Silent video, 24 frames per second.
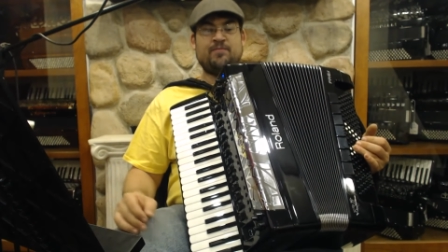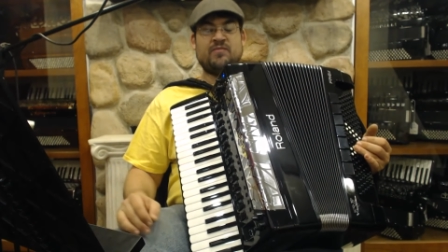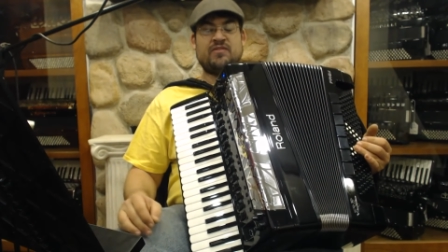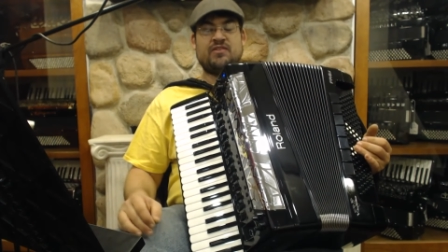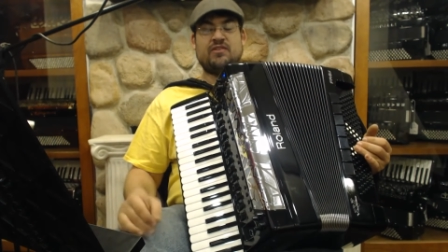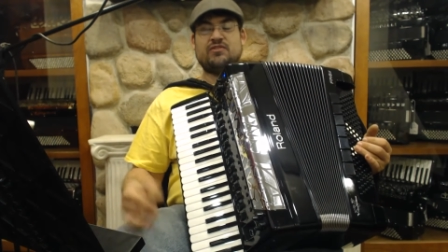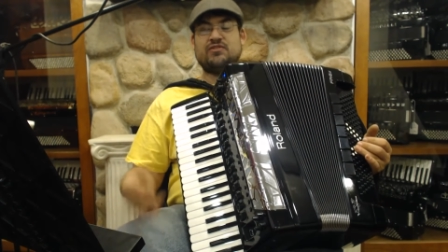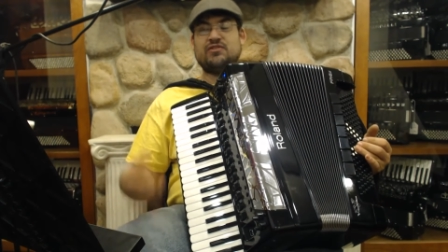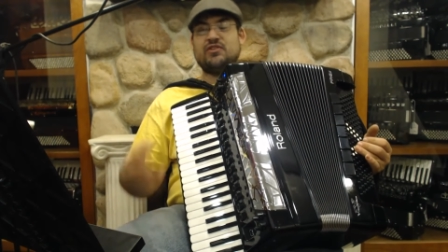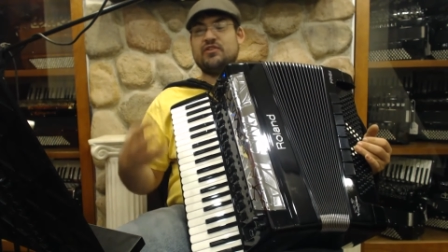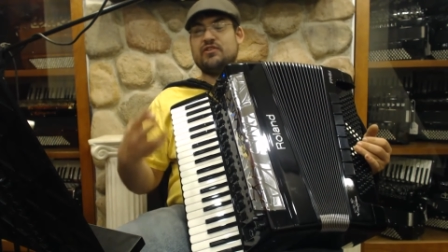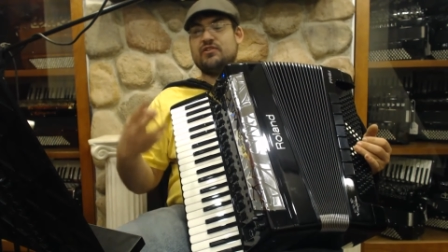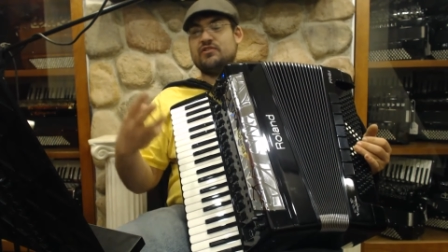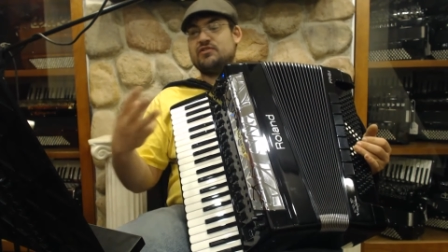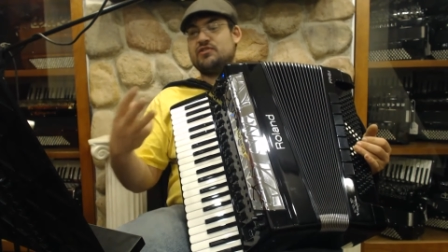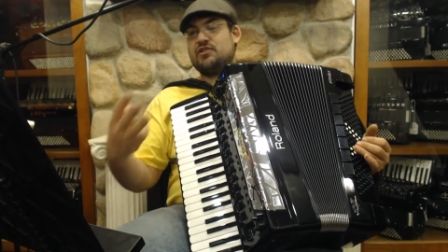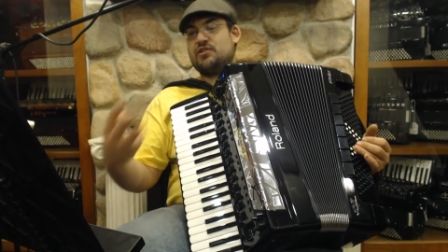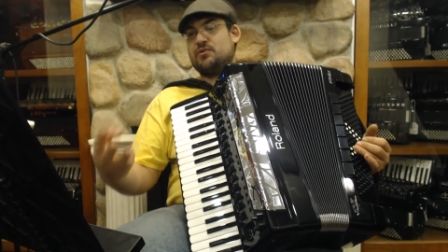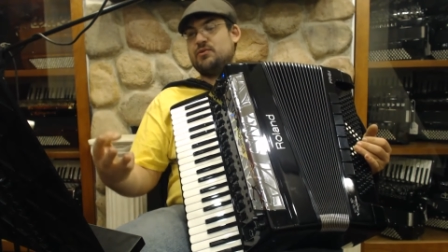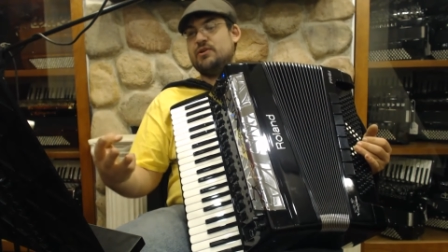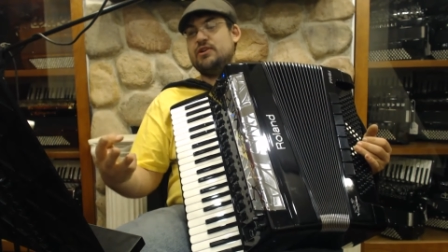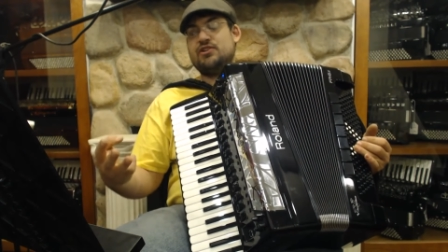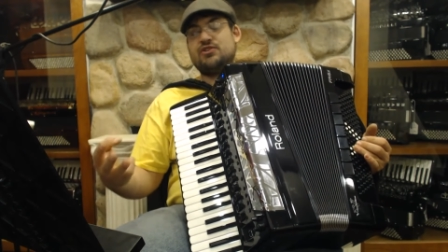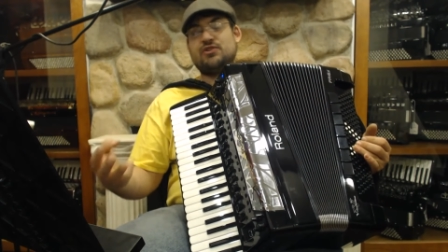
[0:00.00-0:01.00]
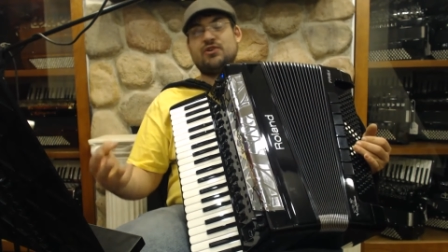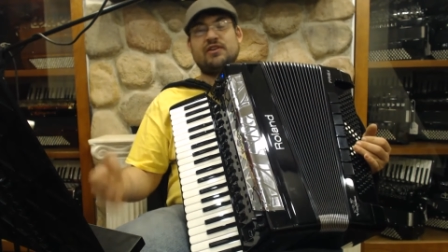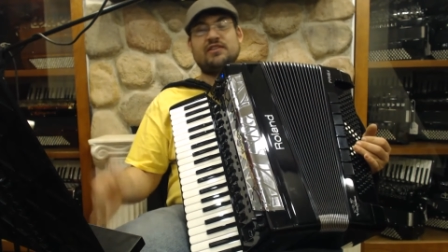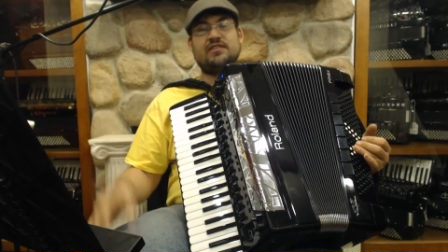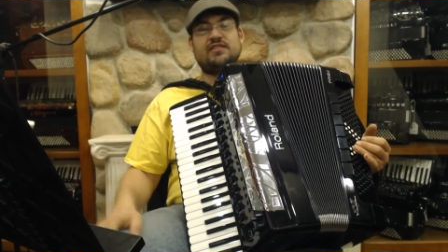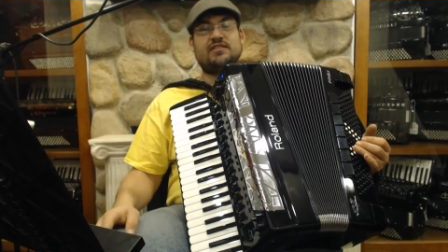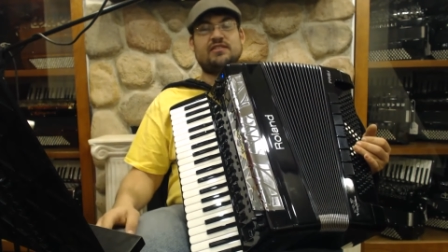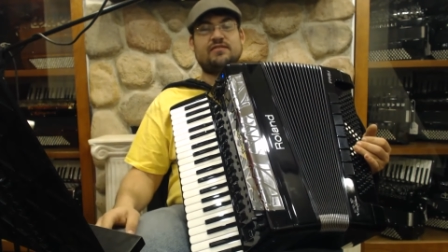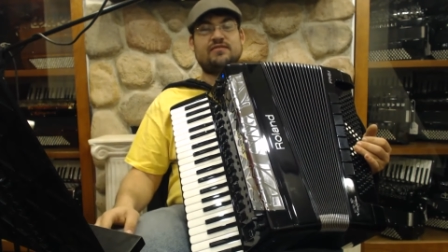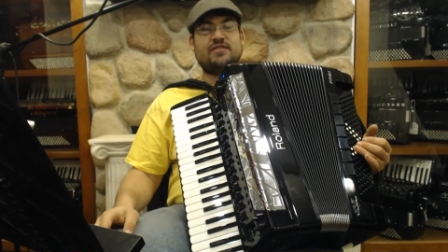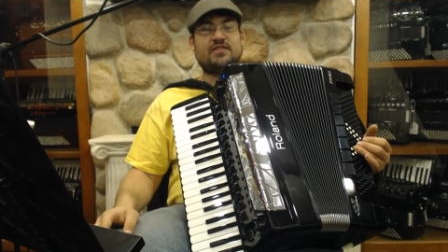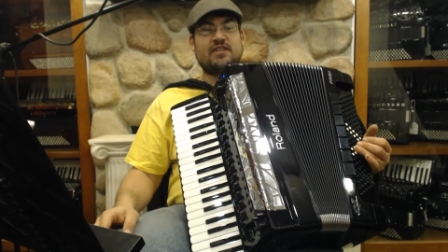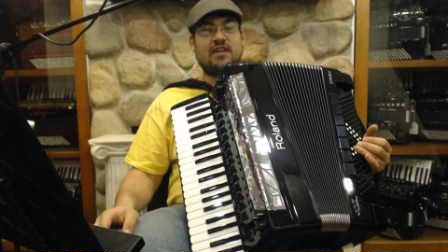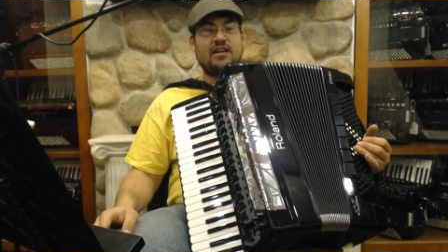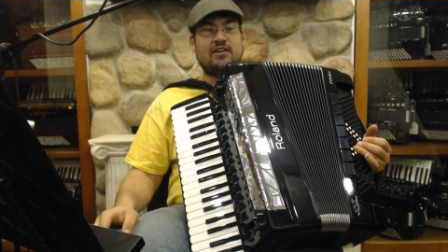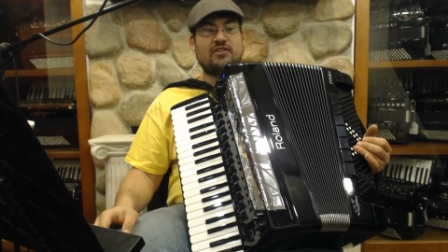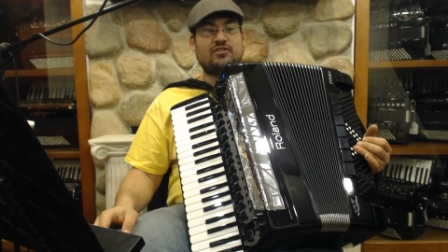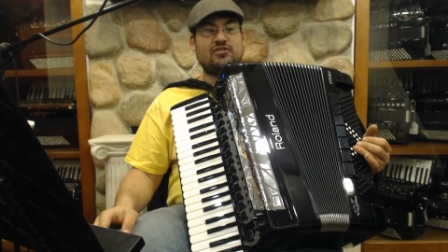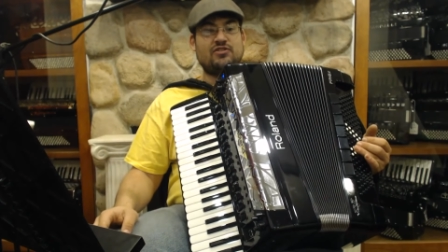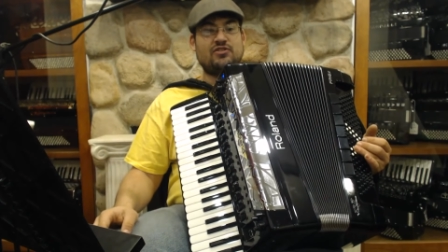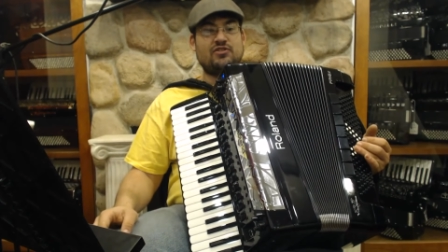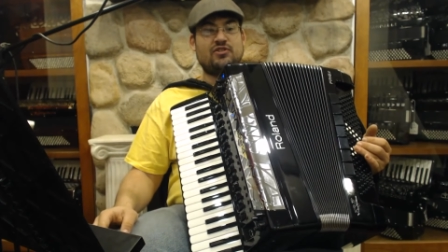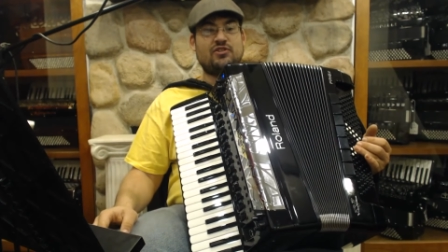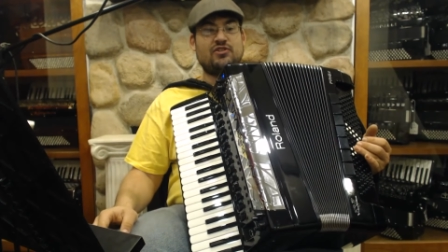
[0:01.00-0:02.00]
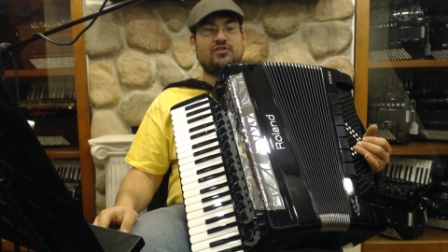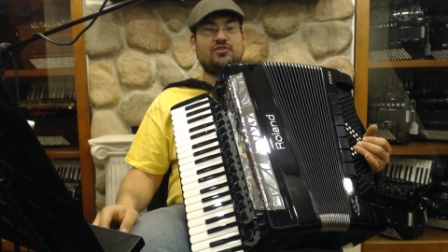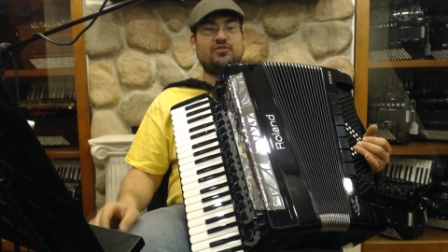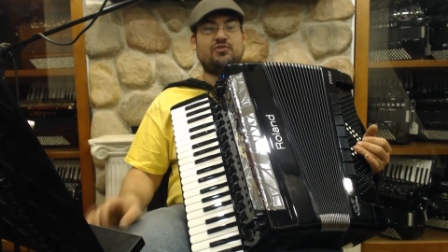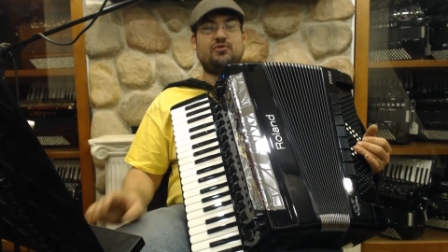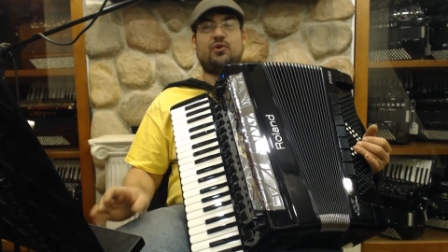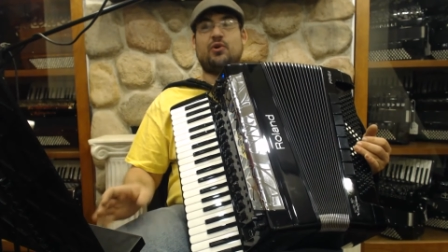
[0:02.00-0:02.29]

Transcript: There's, there's three choices of cycles you can do,